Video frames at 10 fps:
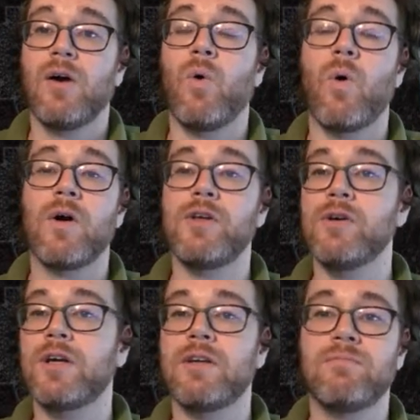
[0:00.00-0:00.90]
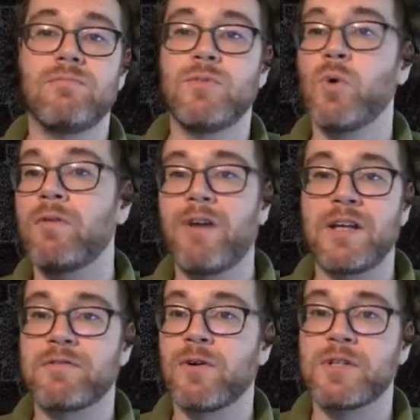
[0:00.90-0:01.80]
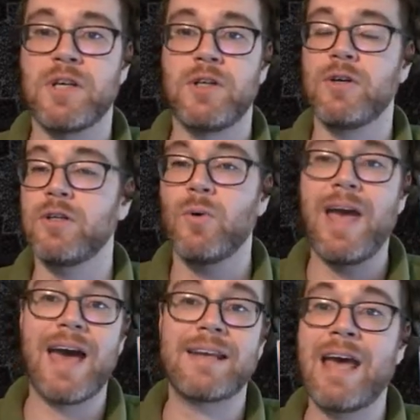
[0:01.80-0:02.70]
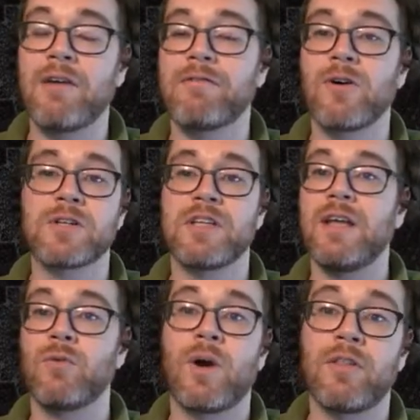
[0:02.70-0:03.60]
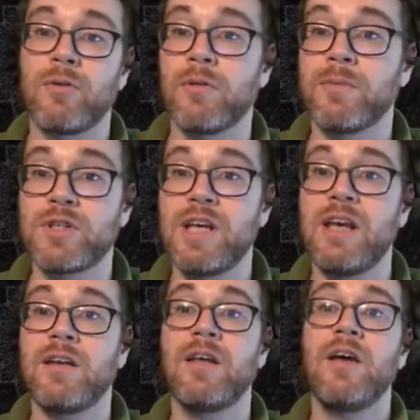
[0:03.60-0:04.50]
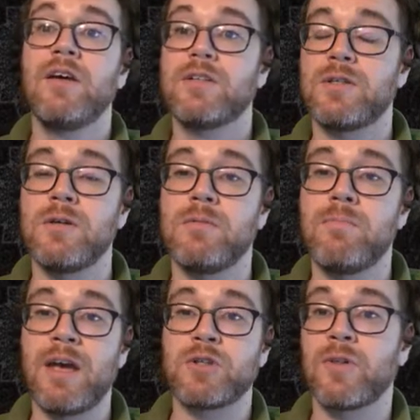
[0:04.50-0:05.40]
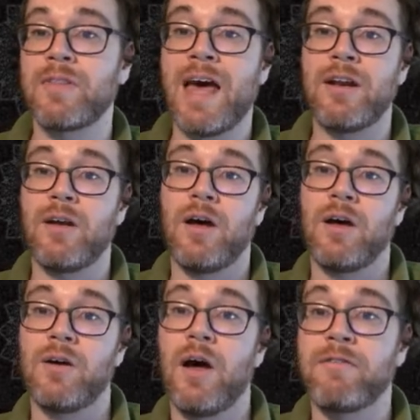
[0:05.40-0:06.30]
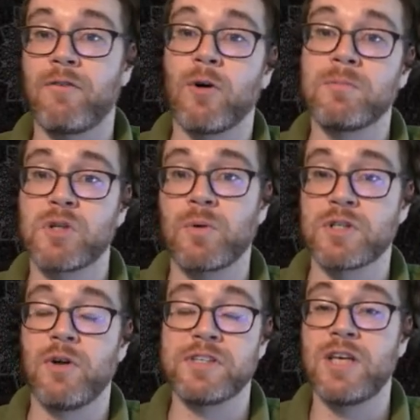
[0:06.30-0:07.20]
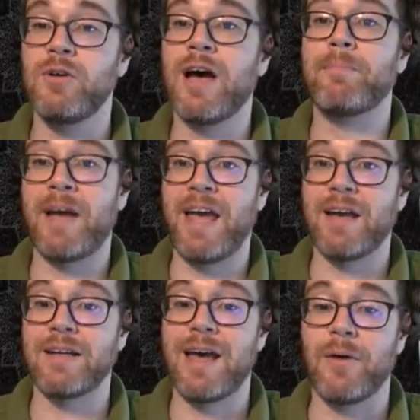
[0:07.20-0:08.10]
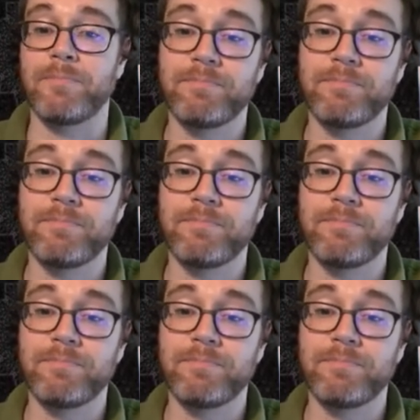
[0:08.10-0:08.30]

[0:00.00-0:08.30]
Or you can do it vice versa. You can do a hand count first and then run it through the machine to make sure that that affirms the results that you got by hand count.